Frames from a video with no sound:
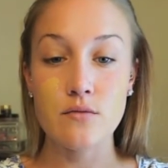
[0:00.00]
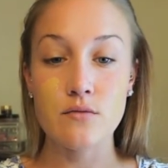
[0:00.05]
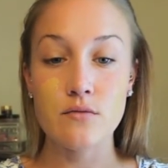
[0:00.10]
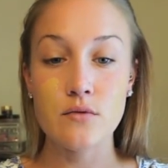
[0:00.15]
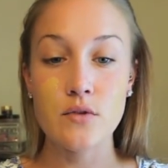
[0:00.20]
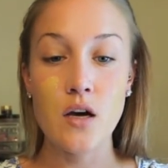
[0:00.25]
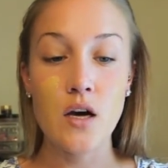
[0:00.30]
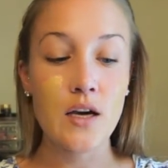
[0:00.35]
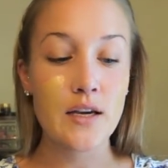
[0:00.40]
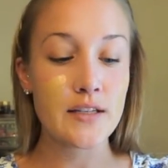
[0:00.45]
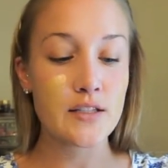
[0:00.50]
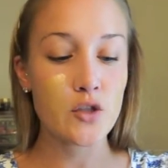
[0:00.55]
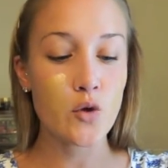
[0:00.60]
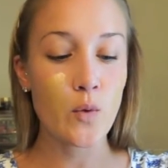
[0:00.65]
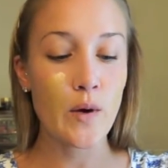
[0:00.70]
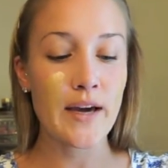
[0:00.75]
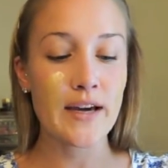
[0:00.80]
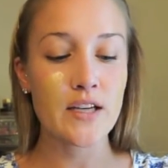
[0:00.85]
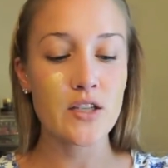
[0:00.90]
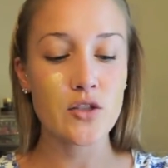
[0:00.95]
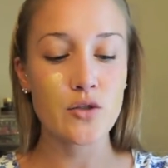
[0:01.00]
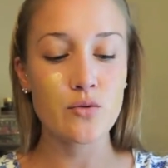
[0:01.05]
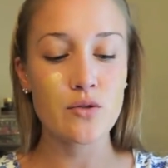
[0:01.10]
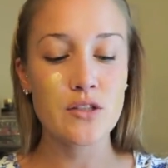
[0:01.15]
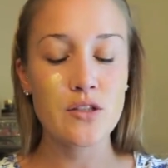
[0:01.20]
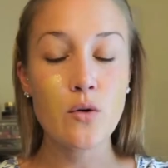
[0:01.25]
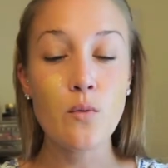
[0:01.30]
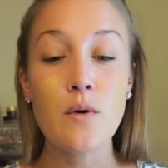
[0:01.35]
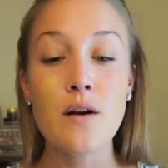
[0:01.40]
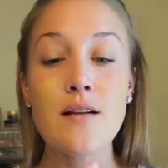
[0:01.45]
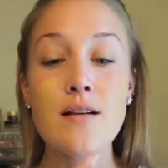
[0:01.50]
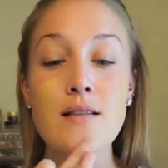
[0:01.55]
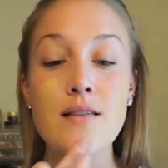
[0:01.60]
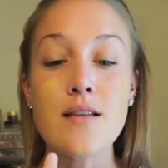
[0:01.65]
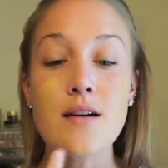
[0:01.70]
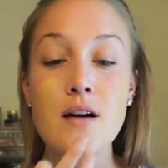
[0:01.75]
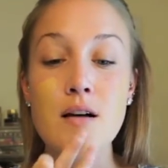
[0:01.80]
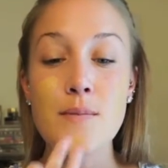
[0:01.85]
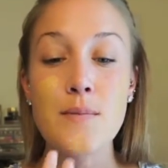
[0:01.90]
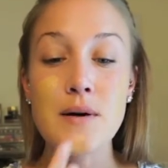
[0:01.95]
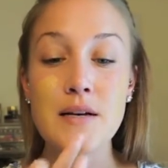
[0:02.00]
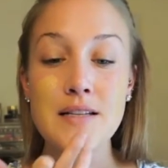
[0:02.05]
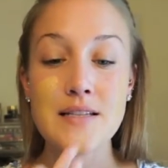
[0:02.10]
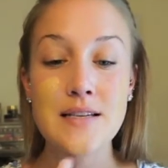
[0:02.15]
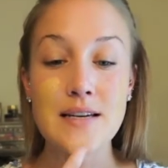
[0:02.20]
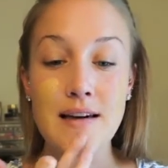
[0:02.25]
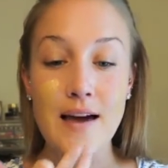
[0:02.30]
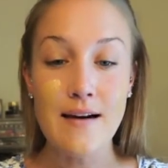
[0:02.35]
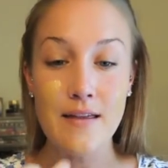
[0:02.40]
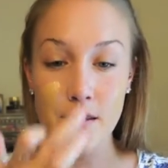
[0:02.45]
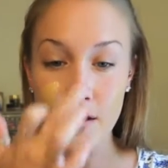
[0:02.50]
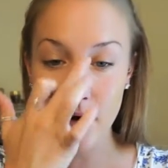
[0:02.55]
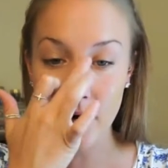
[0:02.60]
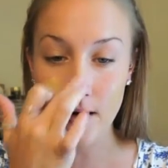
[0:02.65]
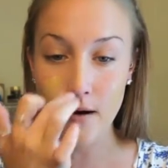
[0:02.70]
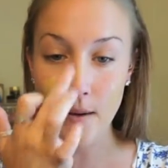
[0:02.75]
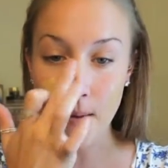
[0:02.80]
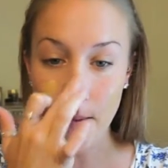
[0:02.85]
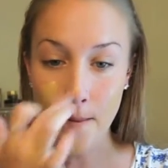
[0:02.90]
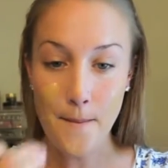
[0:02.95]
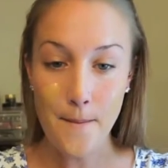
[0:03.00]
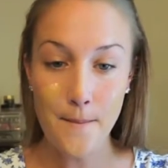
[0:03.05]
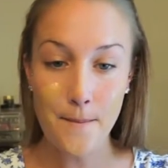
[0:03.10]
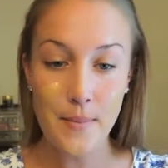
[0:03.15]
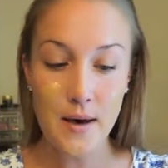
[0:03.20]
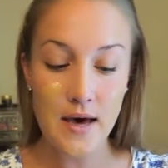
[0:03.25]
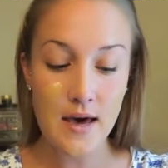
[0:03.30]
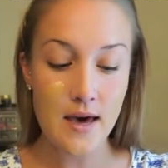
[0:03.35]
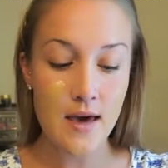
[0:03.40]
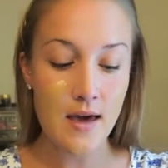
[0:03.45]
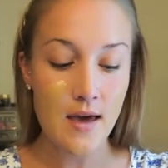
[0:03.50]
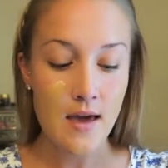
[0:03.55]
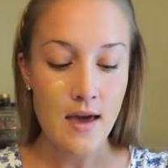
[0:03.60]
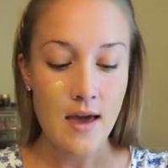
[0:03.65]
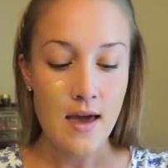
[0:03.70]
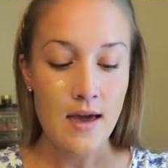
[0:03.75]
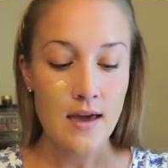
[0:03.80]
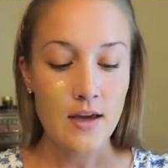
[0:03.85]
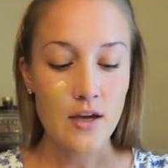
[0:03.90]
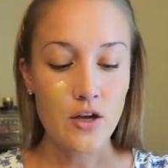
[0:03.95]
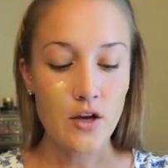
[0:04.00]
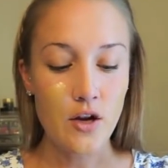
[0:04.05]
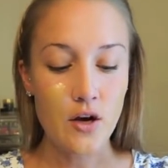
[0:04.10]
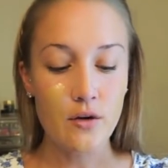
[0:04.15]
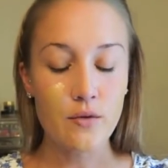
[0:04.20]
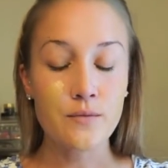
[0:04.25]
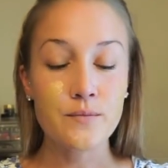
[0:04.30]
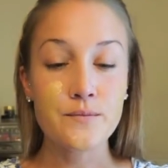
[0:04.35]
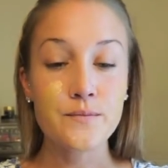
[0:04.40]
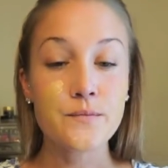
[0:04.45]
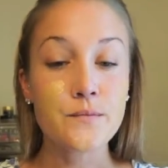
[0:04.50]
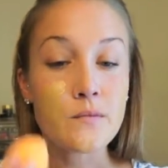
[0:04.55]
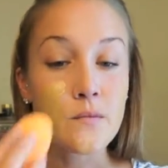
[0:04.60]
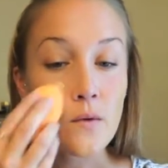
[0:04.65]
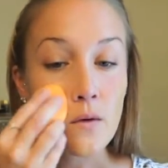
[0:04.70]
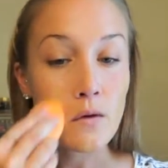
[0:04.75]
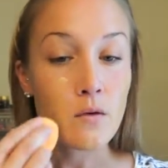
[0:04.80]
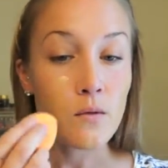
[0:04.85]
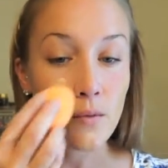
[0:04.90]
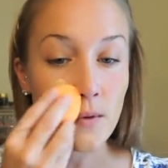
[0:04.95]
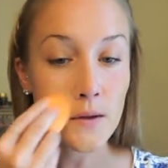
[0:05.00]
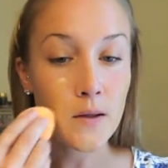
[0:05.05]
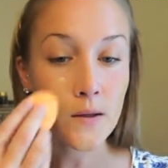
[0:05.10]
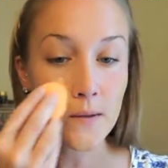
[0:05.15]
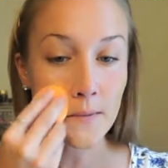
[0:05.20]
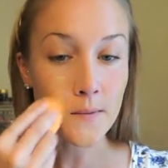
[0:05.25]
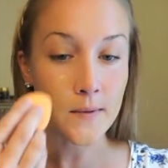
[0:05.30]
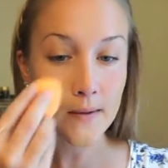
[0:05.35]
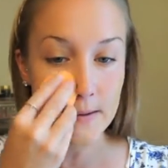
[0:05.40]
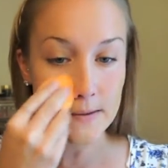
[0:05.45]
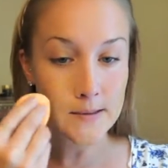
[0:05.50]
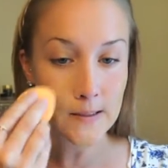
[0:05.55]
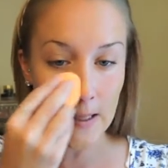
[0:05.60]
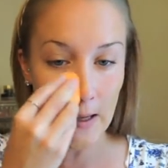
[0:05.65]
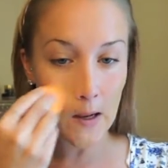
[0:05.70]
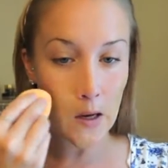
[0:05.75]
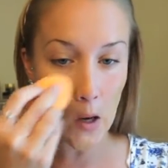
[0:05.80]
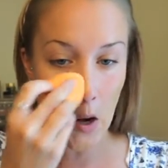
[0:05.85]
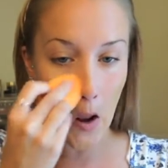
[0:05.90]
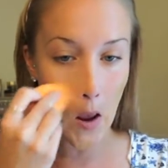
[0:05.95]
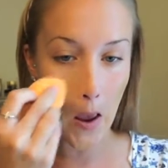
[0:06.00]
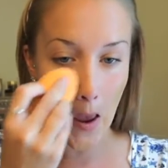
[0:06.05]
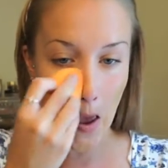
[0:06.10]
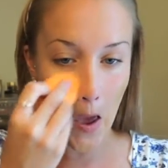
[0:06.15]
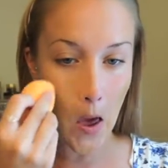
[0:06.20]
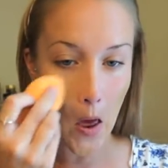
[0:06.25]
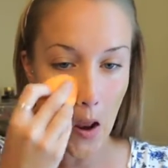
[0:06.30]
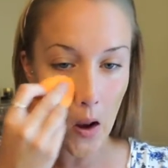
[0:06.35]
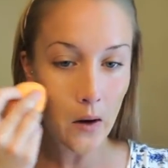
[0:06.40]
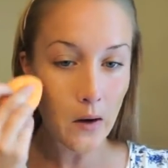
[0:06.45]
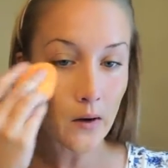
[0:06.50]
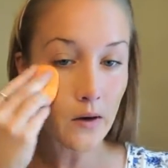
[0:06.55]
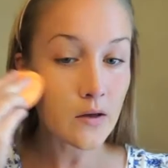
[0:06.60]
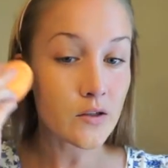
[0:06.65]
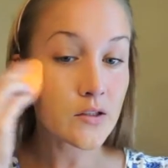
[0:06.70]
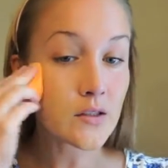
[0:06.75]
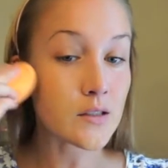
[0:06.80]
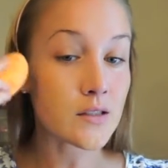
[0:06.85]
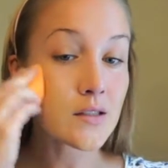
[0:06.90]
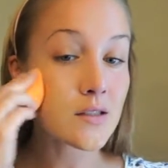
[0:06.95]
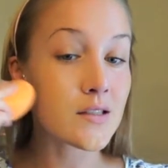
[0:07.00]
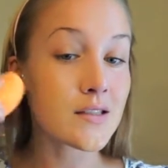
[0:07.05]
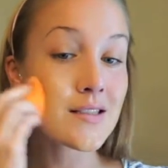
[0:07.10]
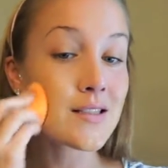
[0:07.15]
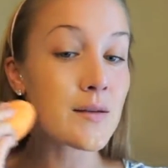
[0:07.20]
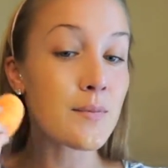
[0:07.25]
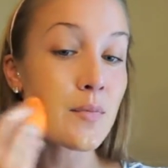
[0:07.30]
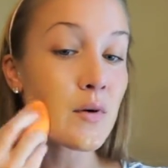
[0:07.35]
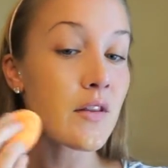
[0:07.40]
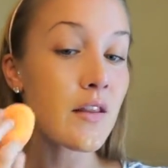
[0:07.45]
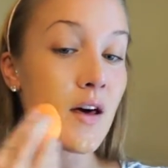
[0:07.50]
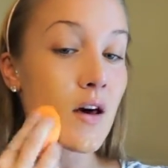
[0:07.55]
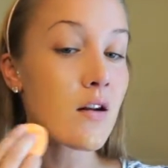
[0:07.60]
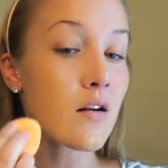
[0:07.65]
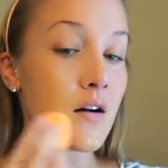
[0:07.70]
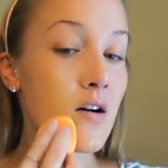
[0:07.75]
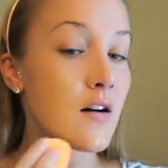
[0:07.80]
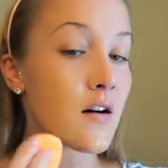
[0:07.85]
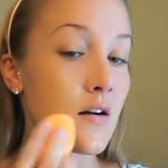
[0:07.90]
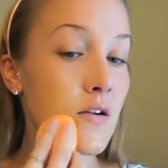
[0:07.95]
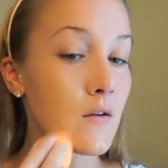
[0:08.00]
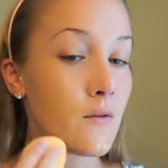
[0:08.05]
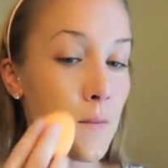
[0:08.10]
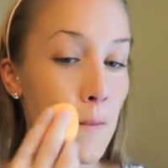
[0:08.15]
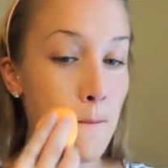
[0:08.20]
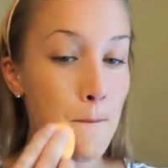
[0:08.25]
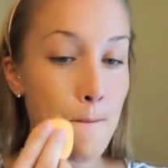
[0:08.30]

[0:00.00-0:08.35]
not as quick because you still want to look put together, but, you know, within reason, and just stipple that on.